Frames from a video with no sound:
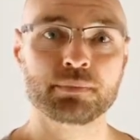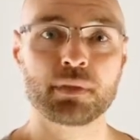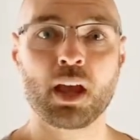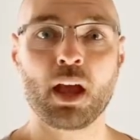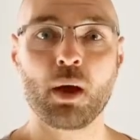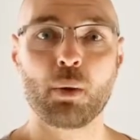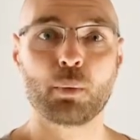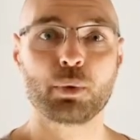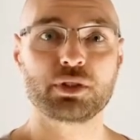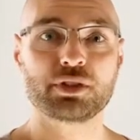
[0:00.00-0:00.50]

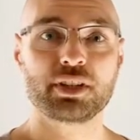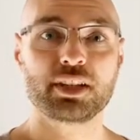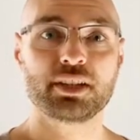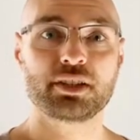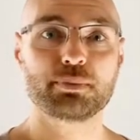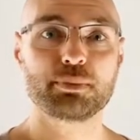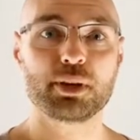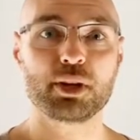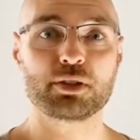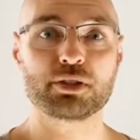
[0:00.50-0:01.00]
Which leads me
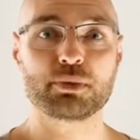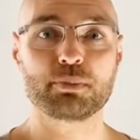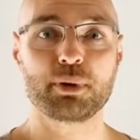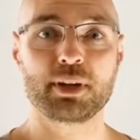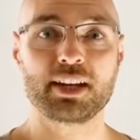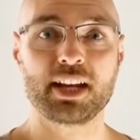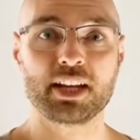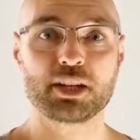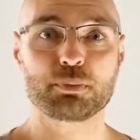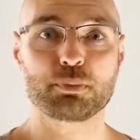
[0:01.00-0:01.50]
on to my
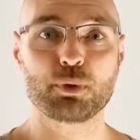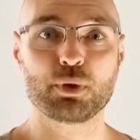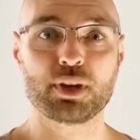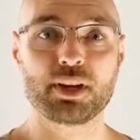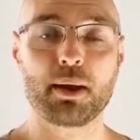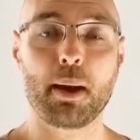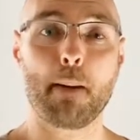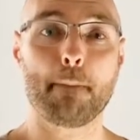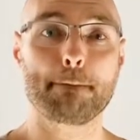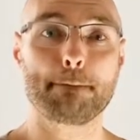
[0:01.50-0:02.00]
next point,
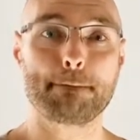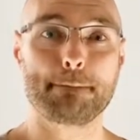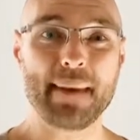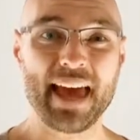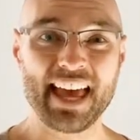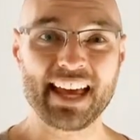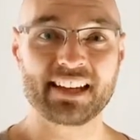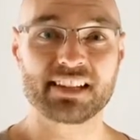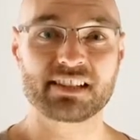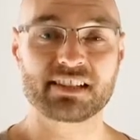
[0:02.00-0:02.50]

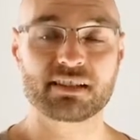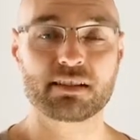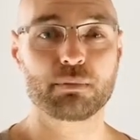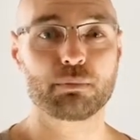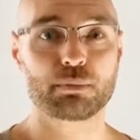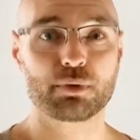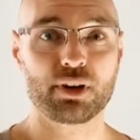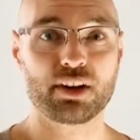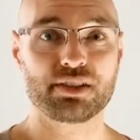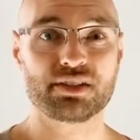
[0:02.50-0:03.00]
mess.
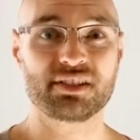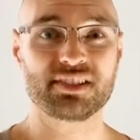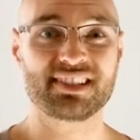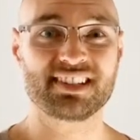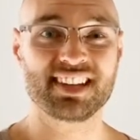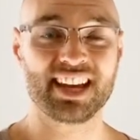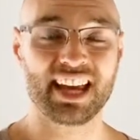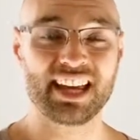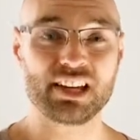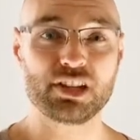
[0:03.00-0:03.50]

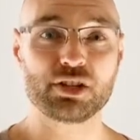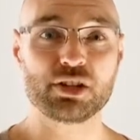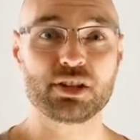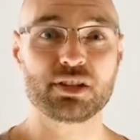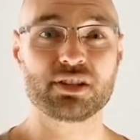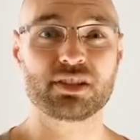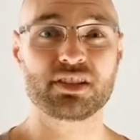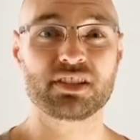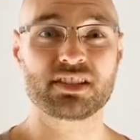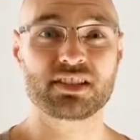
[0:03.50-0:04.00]
Presentation
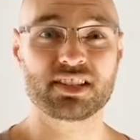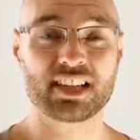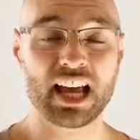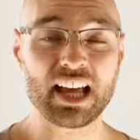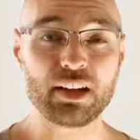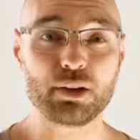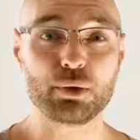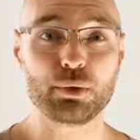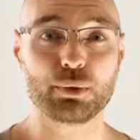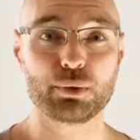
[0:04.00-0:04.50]

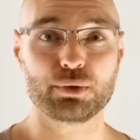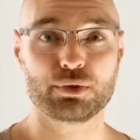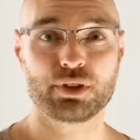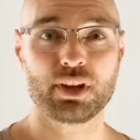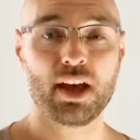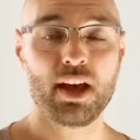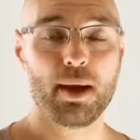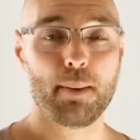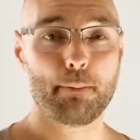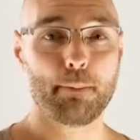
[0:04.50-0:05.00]
sells.
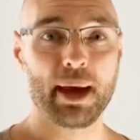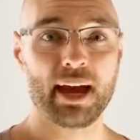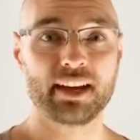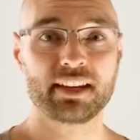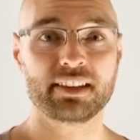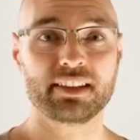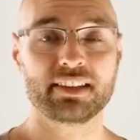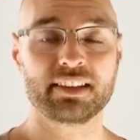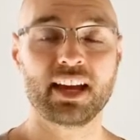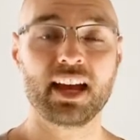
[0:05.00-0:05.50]
Back in the
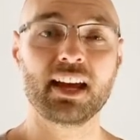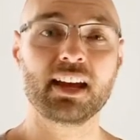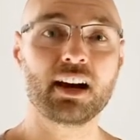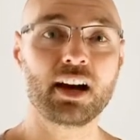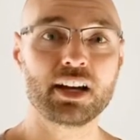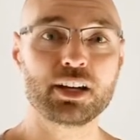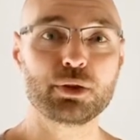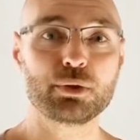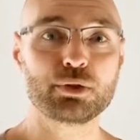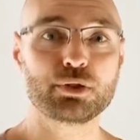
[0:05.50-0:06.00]
day, I
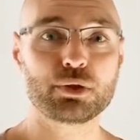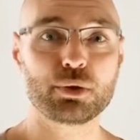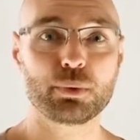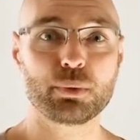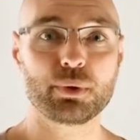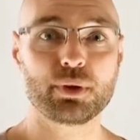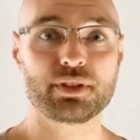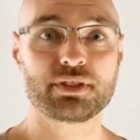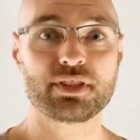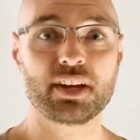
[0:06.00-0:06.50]
used to
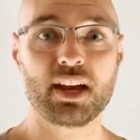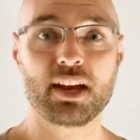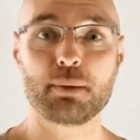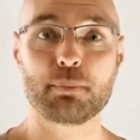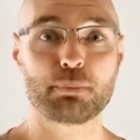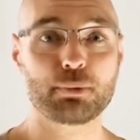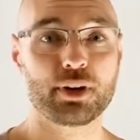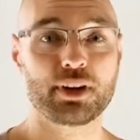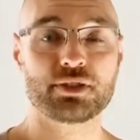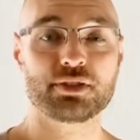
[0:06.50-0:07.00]
always say
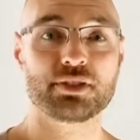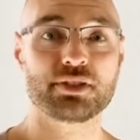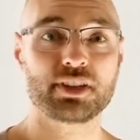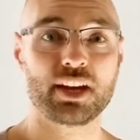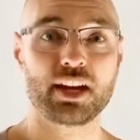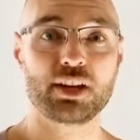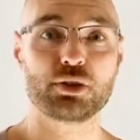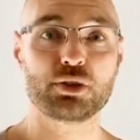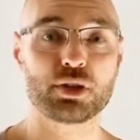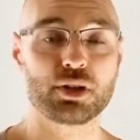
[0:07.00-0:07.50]

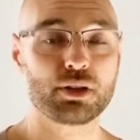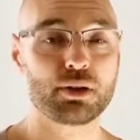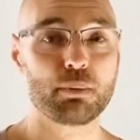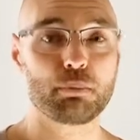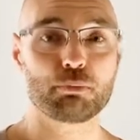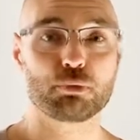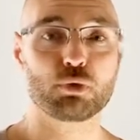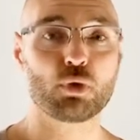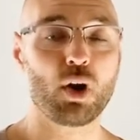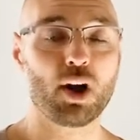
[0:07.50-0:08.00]
presentation,
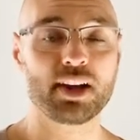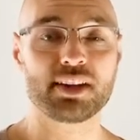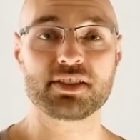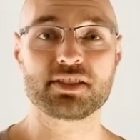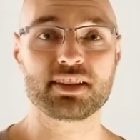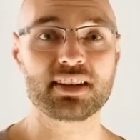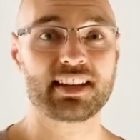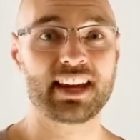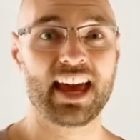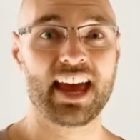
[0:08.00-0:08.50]
price,
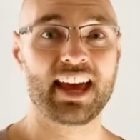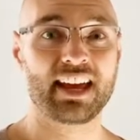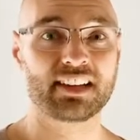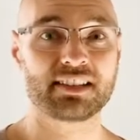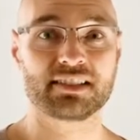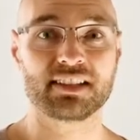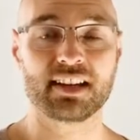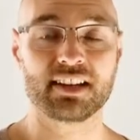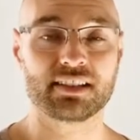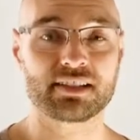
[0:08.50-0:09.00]
and
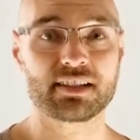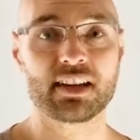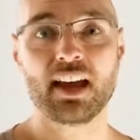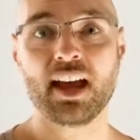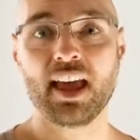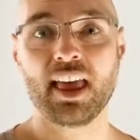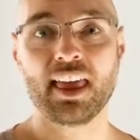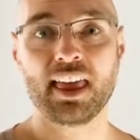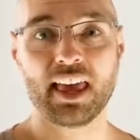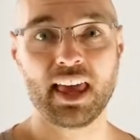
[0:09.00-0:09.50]
access.
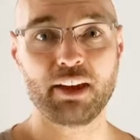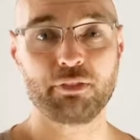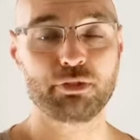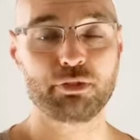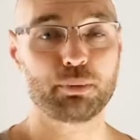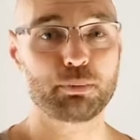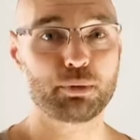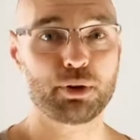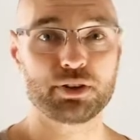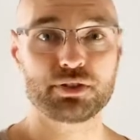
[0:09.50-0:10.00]
If the
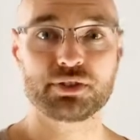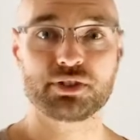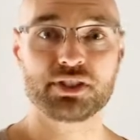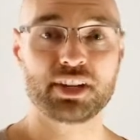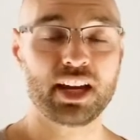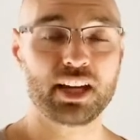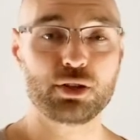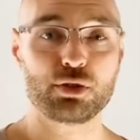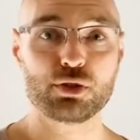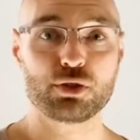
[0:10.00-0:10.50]

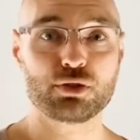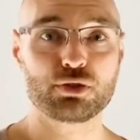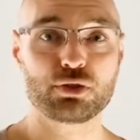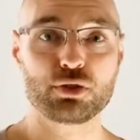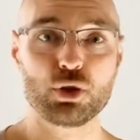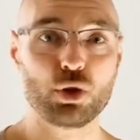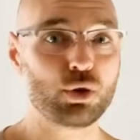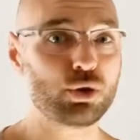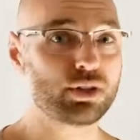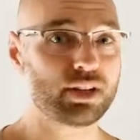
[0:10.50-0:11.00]
presentation's
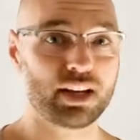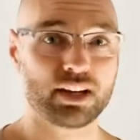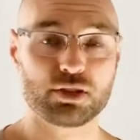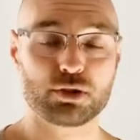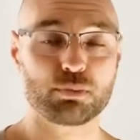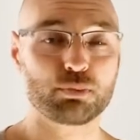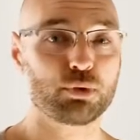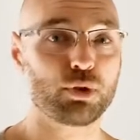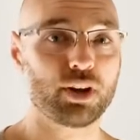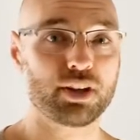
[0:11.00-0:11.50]
good and it's
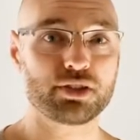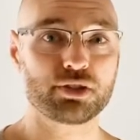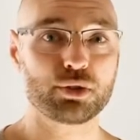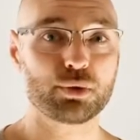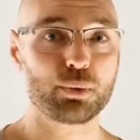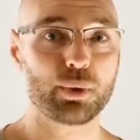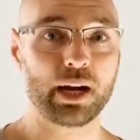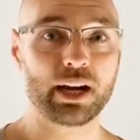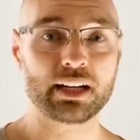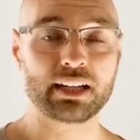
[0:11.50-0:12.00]
priced
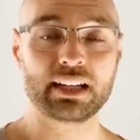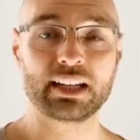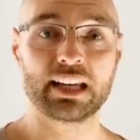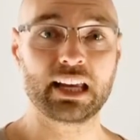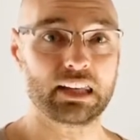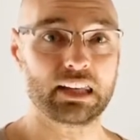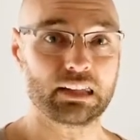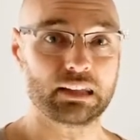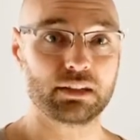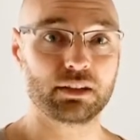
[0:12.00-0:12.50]
correctly
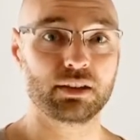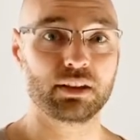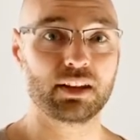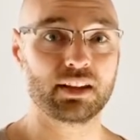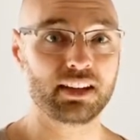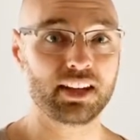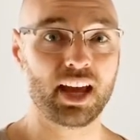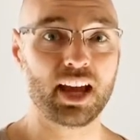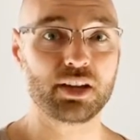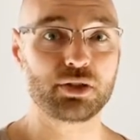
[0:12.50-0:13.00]
and the
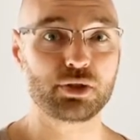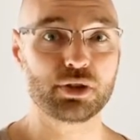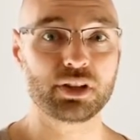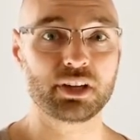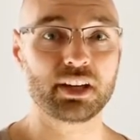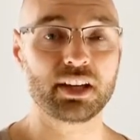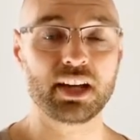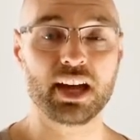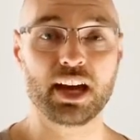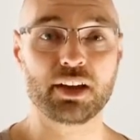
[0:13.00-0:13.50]
agent can
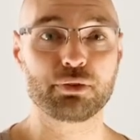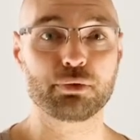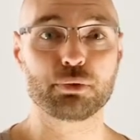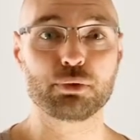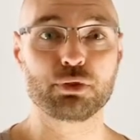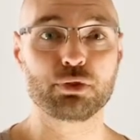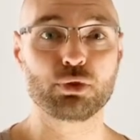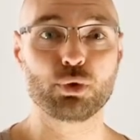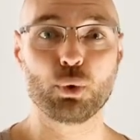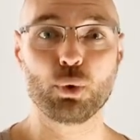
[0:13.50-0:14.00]
get through the
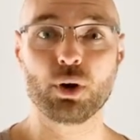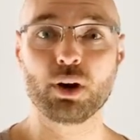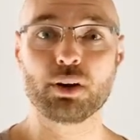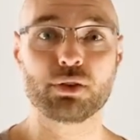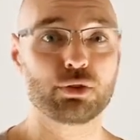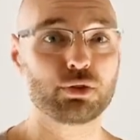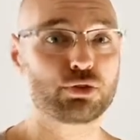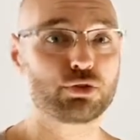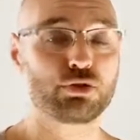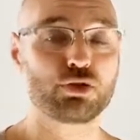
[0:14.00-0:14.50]
door, there's
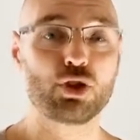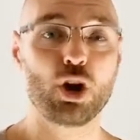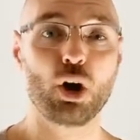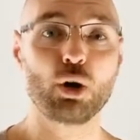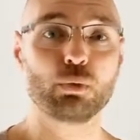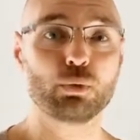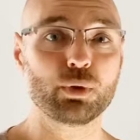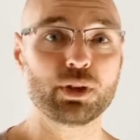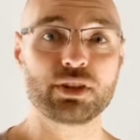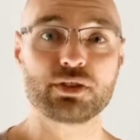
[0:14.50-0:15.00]
no
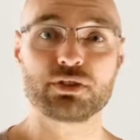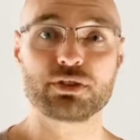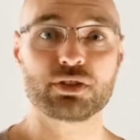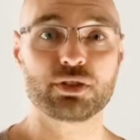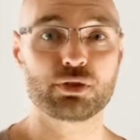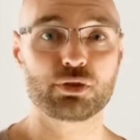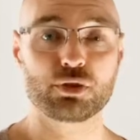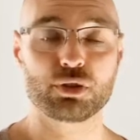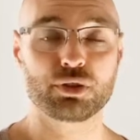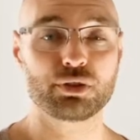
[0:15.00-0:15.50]
reason it
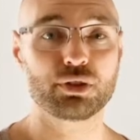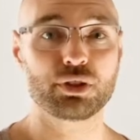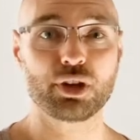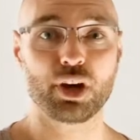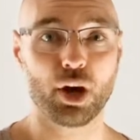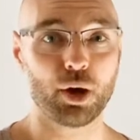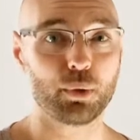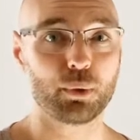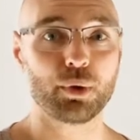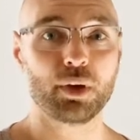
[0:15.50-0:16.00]
shouldn't
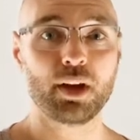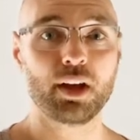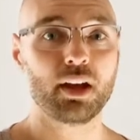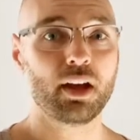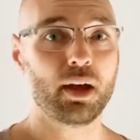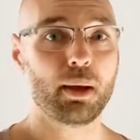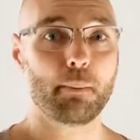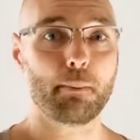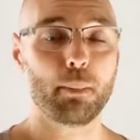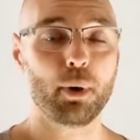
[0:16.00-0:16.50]
go.
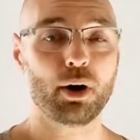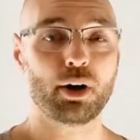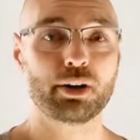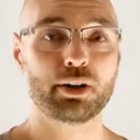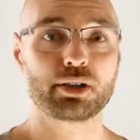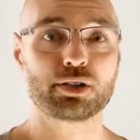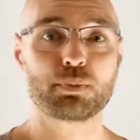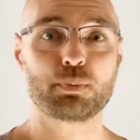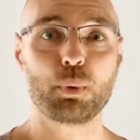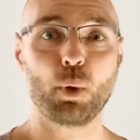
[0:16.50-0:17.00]
Market's
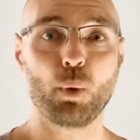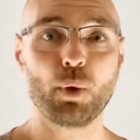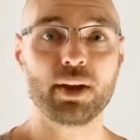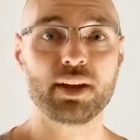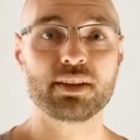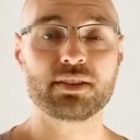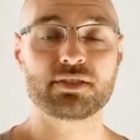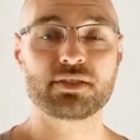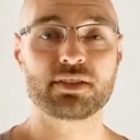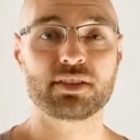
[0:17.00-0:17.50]

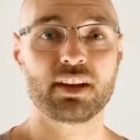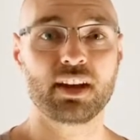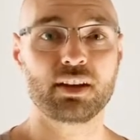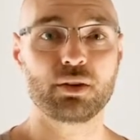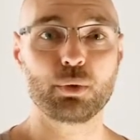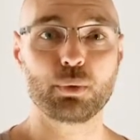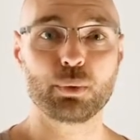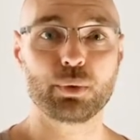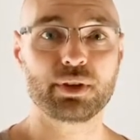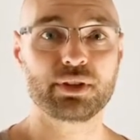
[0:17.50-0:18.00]
buoyant, it
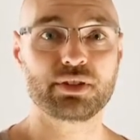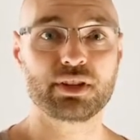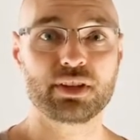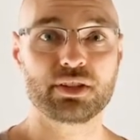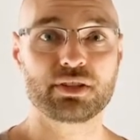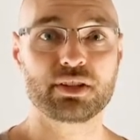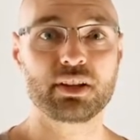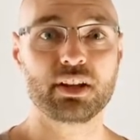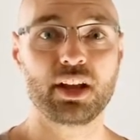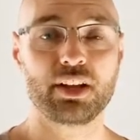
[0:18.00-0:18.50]
always is in
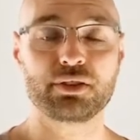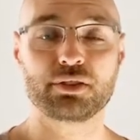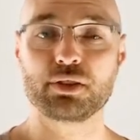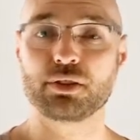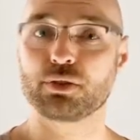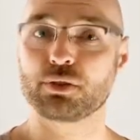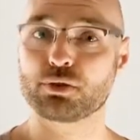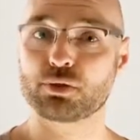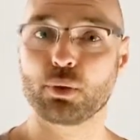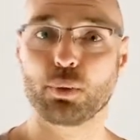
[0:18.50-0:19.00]
London. There's
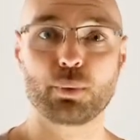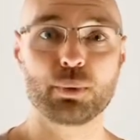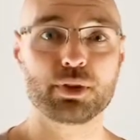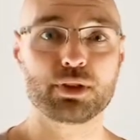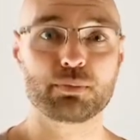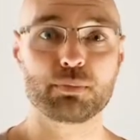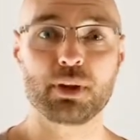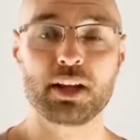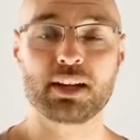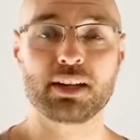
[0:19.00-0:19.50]
always
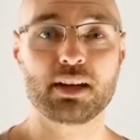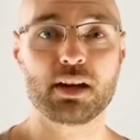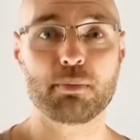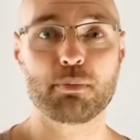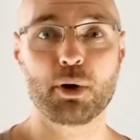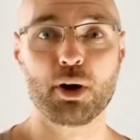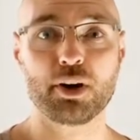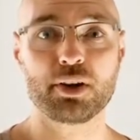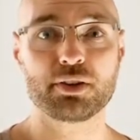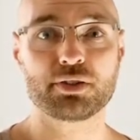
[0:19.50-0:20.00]
plenty of
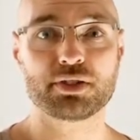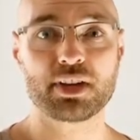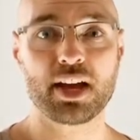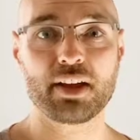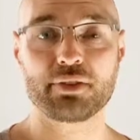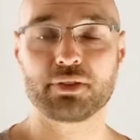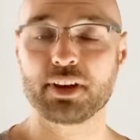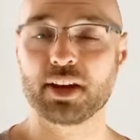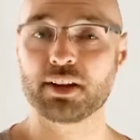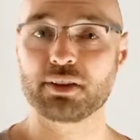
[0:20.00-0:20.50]
buyers out
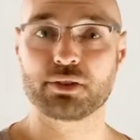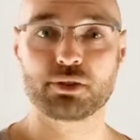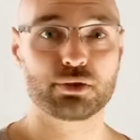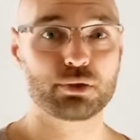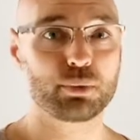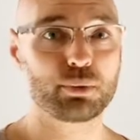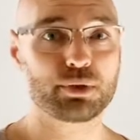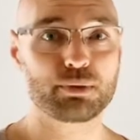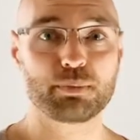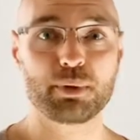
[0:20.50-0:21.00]
there. There's always
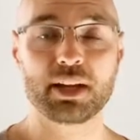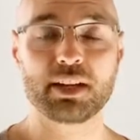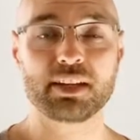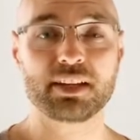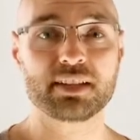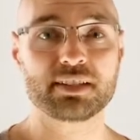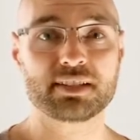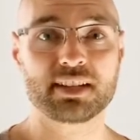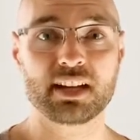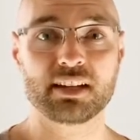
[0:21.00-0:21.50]
plenty of
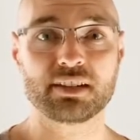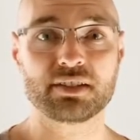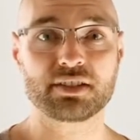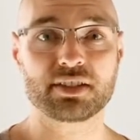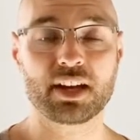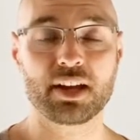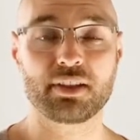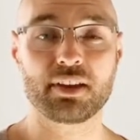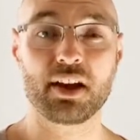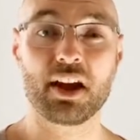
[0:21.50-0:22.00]
tenants out
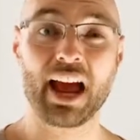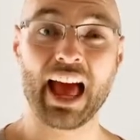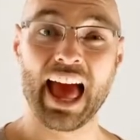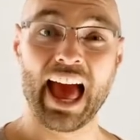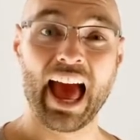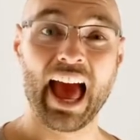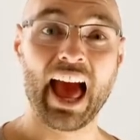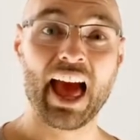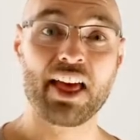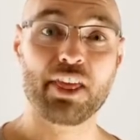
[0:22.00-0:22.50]
there
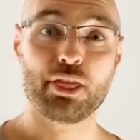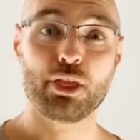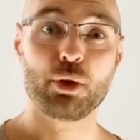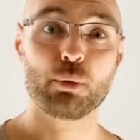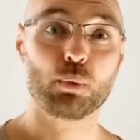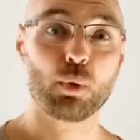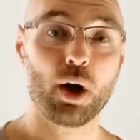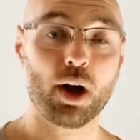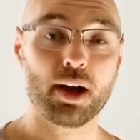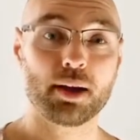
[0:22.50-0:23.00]
at the
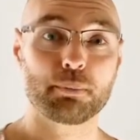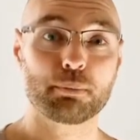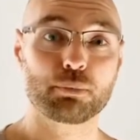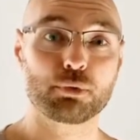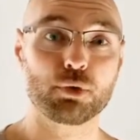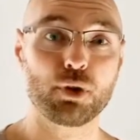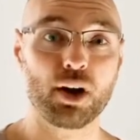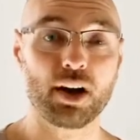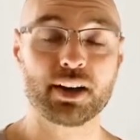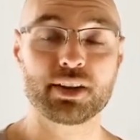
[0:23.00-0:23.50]
right
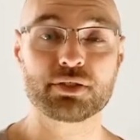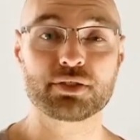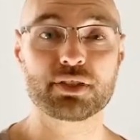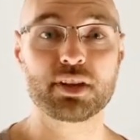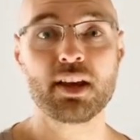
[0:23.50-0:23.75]
price.